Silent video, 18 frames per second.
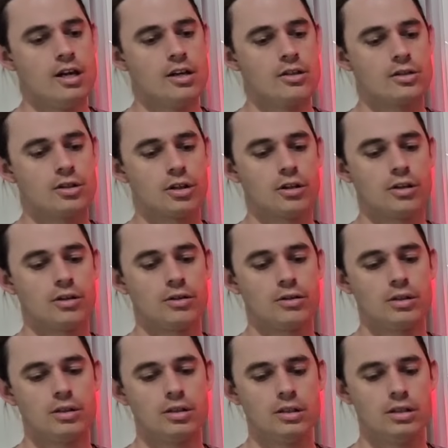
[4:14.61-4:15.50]
So,
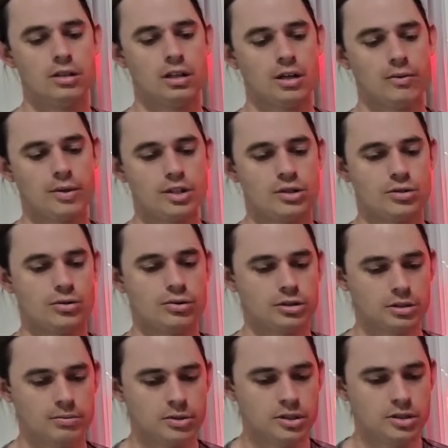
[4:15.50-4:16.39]
we saw
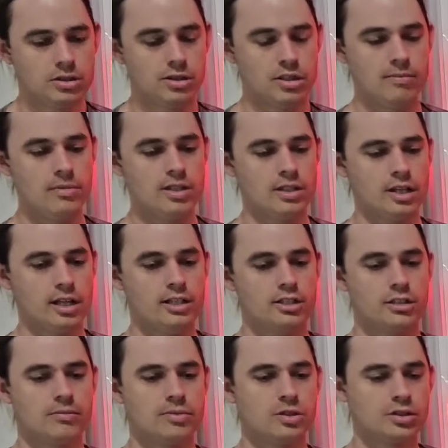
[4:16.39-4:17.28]
some
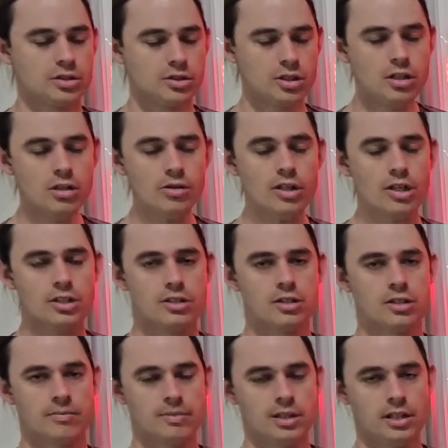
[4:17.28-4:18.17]
serious
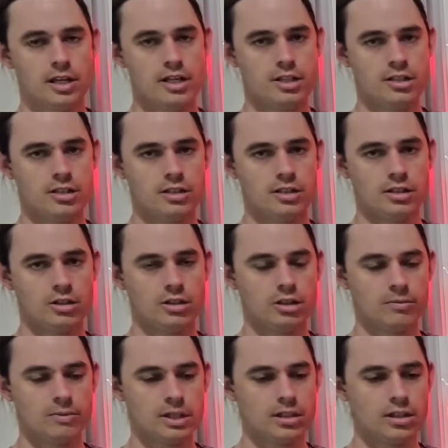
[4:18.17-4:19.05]
stimulation to the
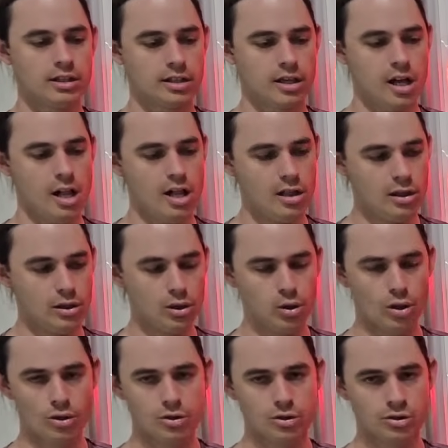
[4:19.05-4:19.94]
economy, like
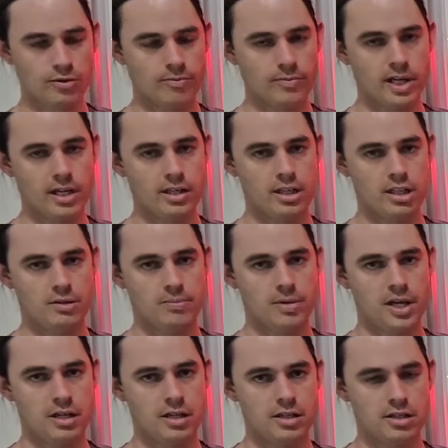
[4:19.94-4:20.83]
lots of money
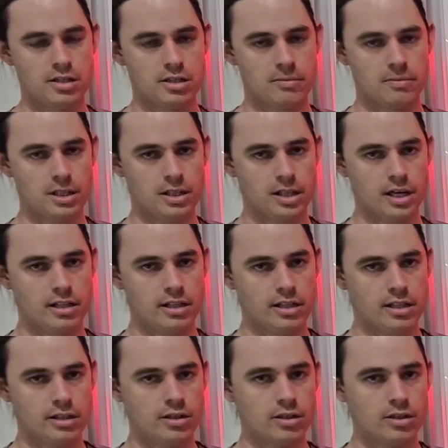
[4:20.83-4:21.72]
spent to stimulate the
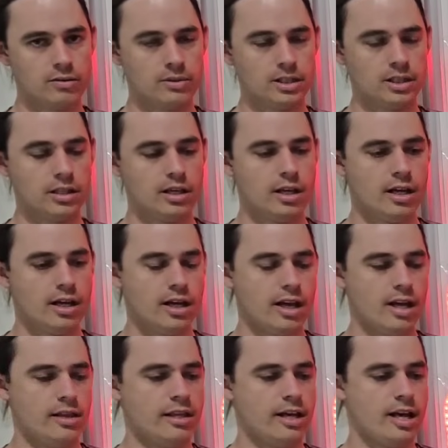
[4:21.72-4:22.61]
economy.
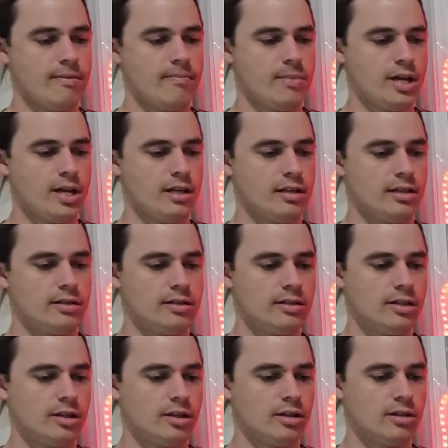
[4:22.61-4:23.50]
And that meant,
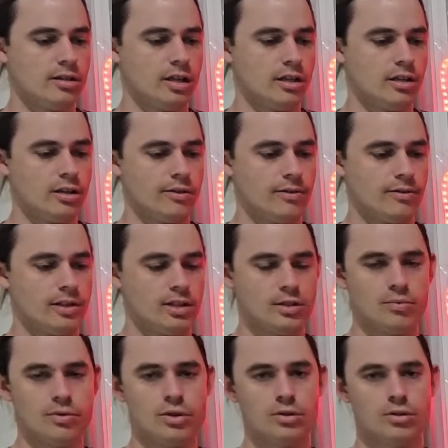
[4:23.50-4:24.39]
a lot of
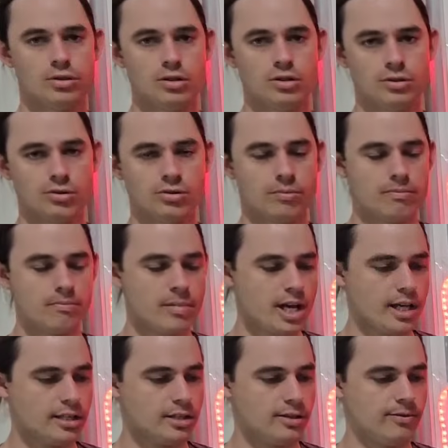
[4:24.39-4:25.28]
things. We also saw
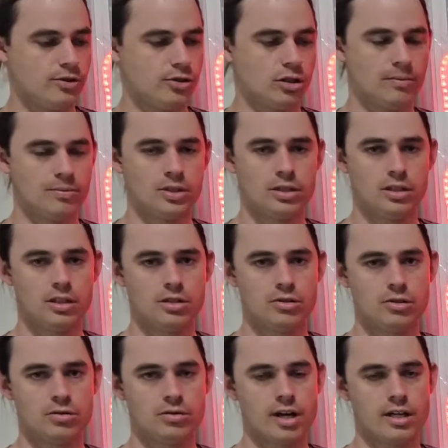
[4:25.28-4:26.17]
massive drops in
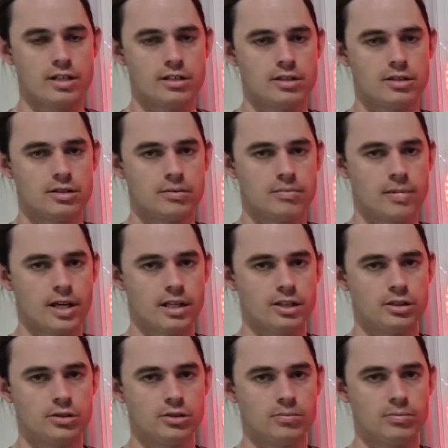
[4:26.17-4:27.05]
interest rates to
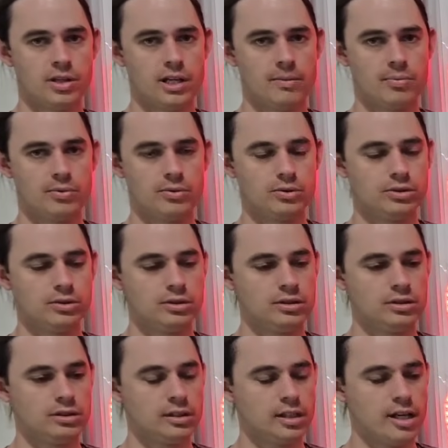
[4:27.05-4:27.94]
make sure people
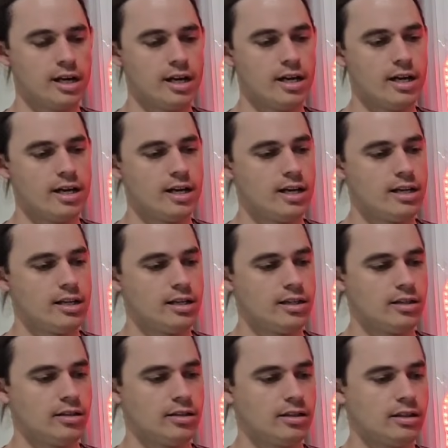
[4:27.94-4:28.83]
still,
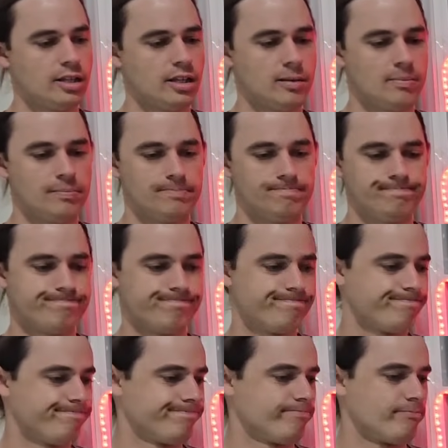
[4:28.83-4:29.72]
keep
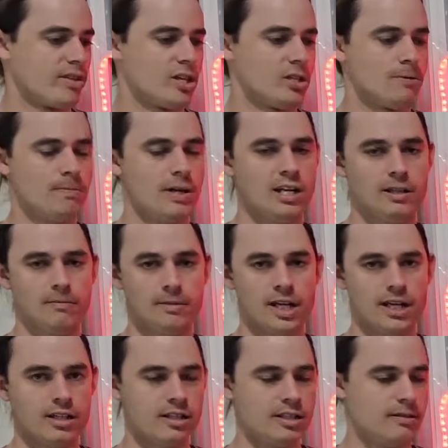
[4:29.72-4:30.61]
spending
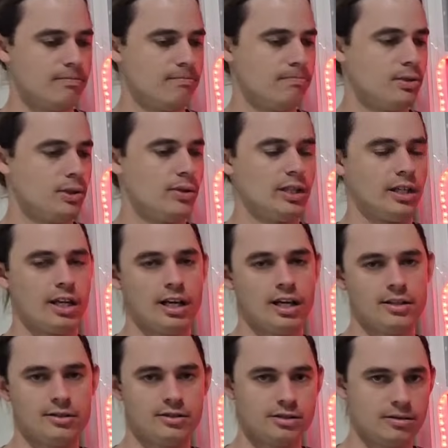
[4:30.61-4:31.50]
money and building
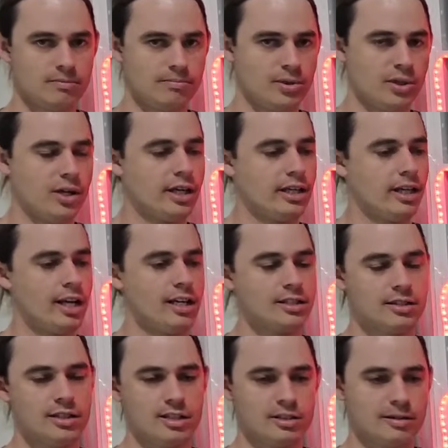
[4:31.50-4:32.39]
houses and buying
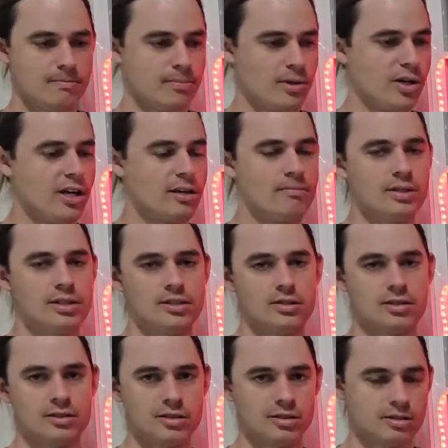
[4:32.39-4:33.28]
assets and buying
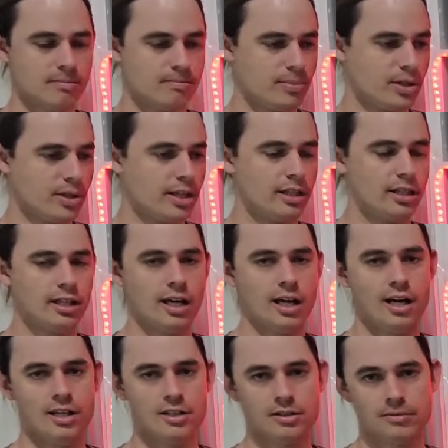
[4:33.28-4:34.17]
businesses and buying
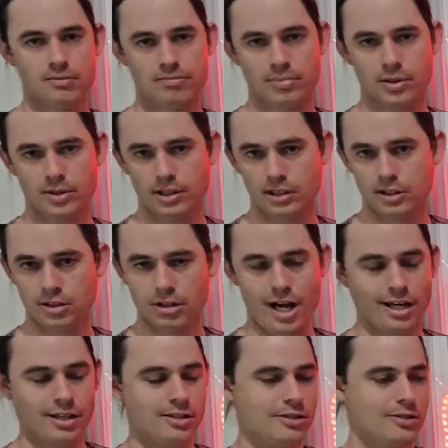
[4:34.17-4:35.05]
cars and buying
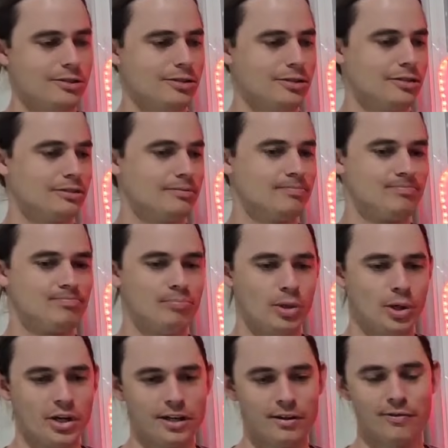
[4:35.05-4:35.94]
tractors and
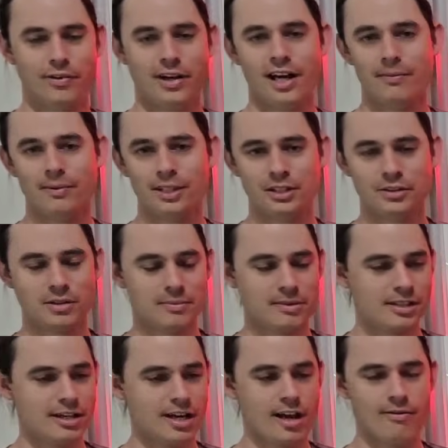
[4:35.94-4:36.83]
buying farming
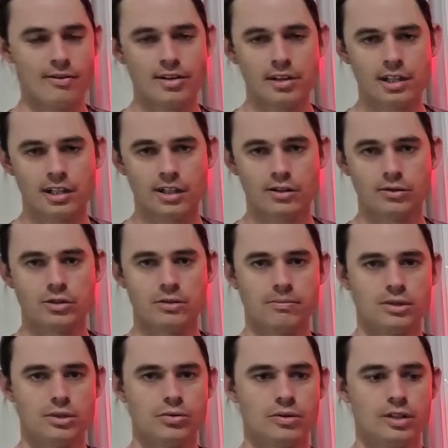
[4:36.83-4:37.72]
equipment and everything else
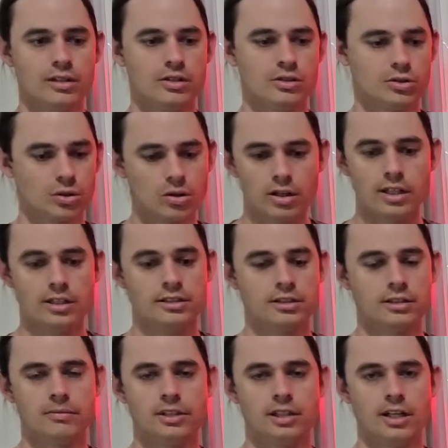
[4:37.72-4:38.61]
in between to try and
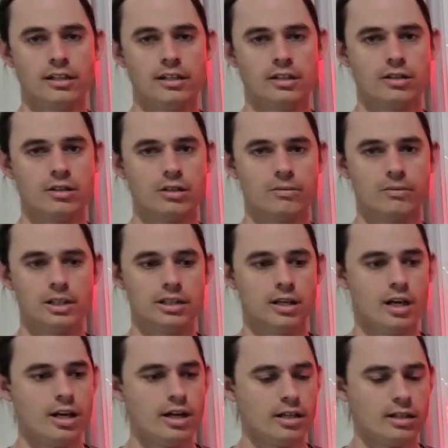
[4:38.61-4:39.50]
stimulate the
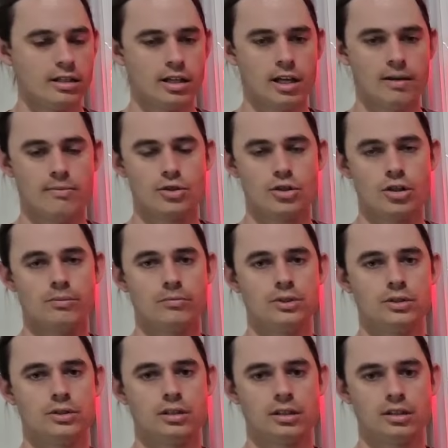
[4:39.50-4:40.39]
economy, keep
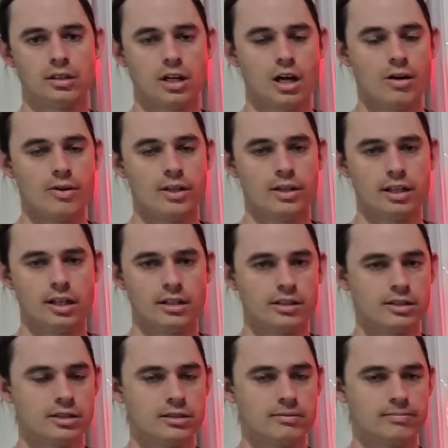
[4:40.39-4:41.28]
jobs going,
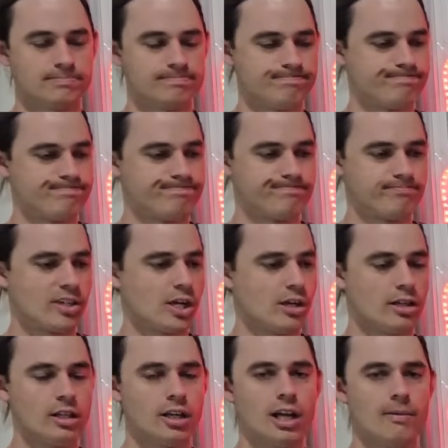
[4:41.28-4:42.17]
and just,
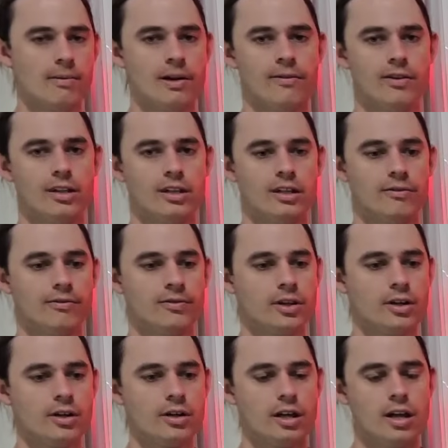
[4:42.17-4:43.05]
keep everything
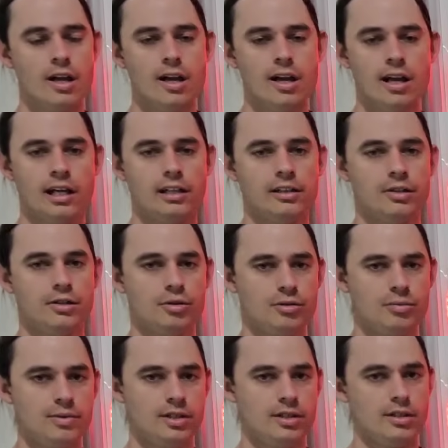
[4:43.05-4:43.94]
afloat. And little
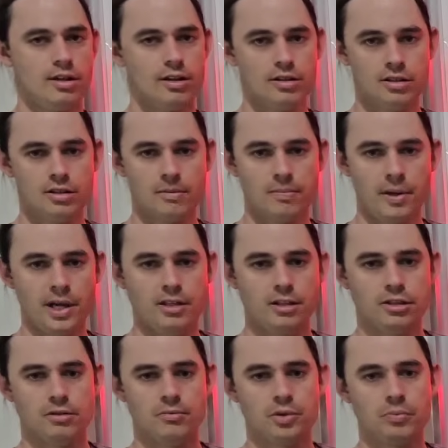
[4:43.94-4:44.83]
did we know that the
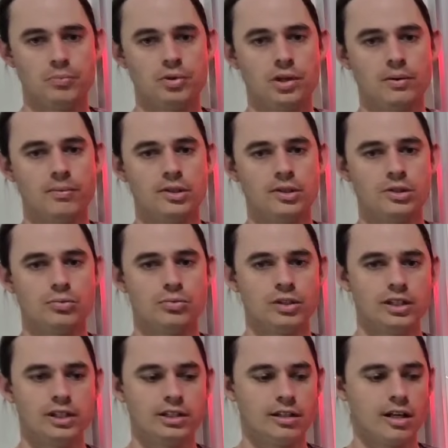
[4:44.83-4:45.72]
pendulum would probably
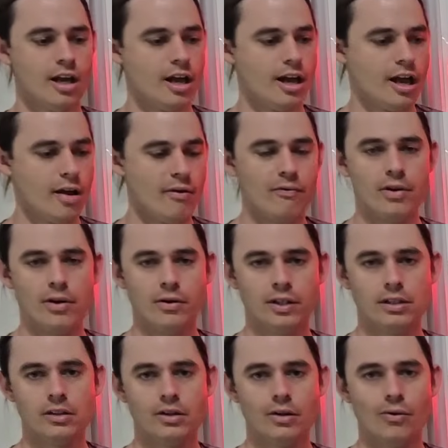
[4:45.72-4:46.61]
swing a
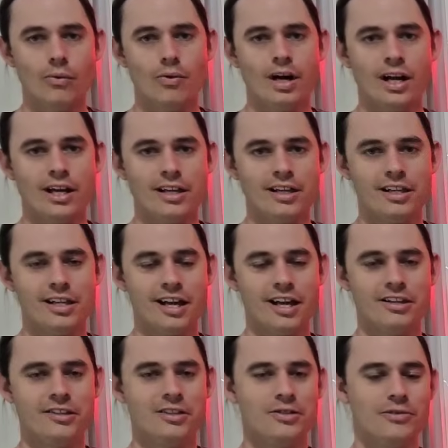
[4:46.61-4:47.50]
very long way the
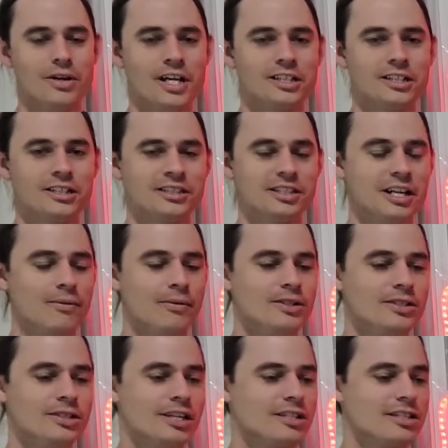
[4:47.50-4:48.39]
other direction, that
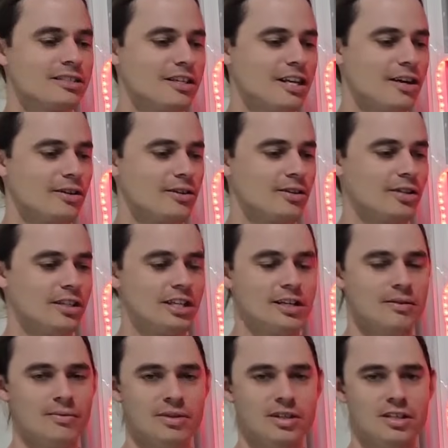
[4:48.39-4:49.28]
we just now got
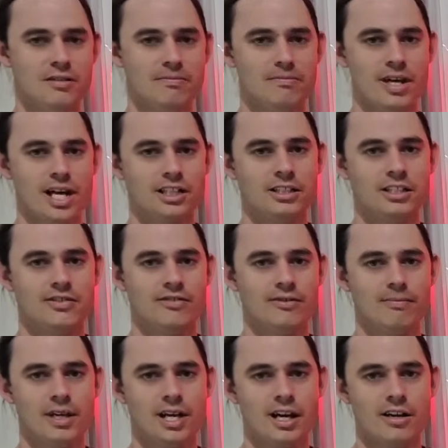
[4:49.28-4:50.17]
hit with this massive
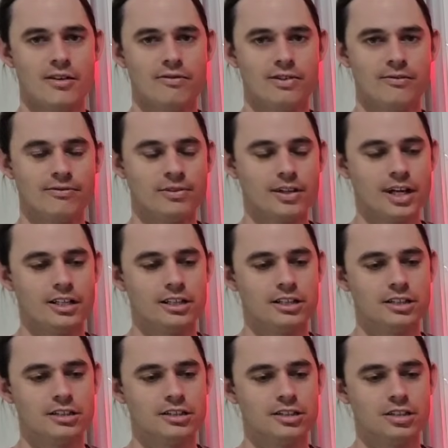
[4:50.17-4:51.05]
amount of inflation.